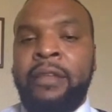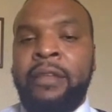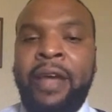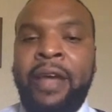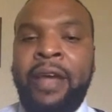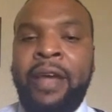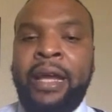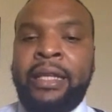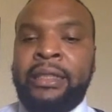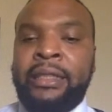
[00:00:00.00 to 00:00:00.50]
The
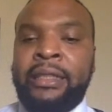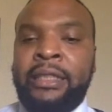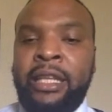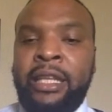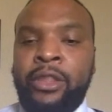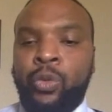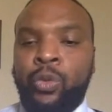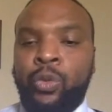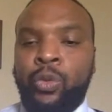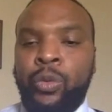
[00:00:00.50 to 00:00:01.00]
fact is
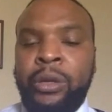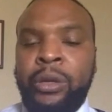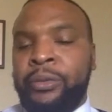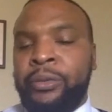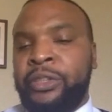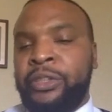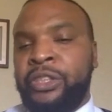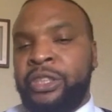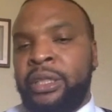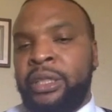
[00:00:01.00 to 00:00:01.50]
that
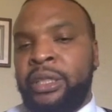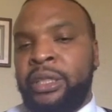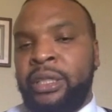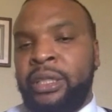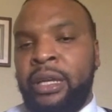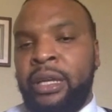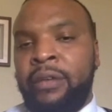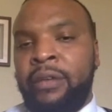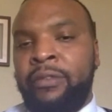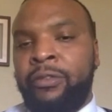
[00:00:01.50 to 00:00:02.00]
3%
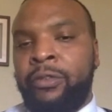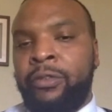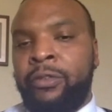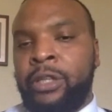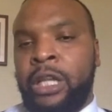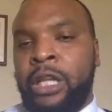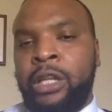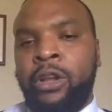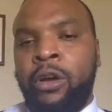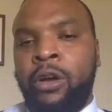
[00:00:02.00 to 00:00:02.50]
of
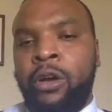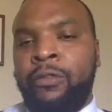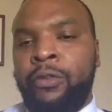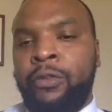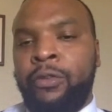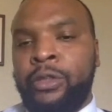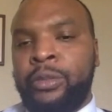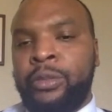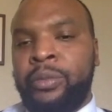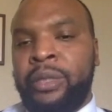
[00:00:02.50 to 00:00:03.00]
law
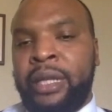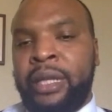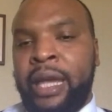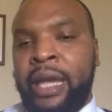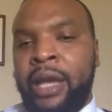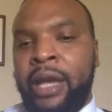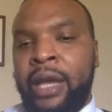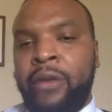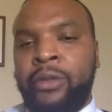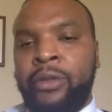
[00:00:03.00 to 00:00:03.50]
enforcement
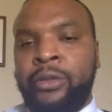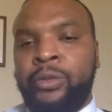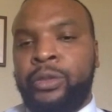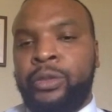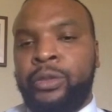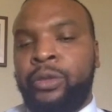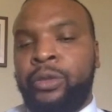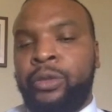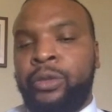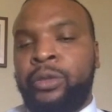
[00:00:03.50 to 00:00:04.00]
encounters
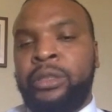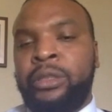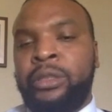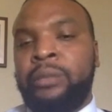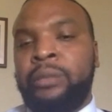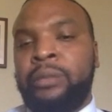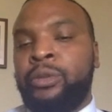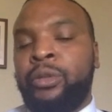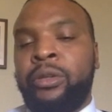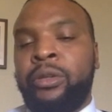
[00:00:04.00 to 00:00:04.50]
result in some
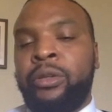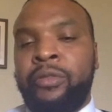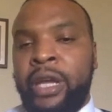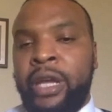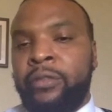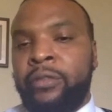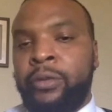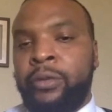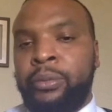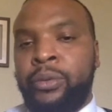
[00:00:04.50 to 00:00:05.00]
sort of
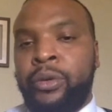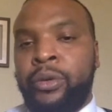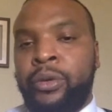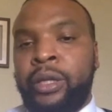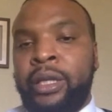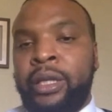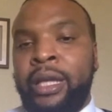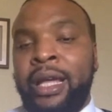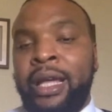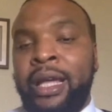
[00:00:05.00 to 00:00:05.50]
negative
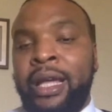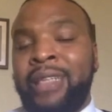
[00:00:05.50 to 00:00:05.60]
reporting.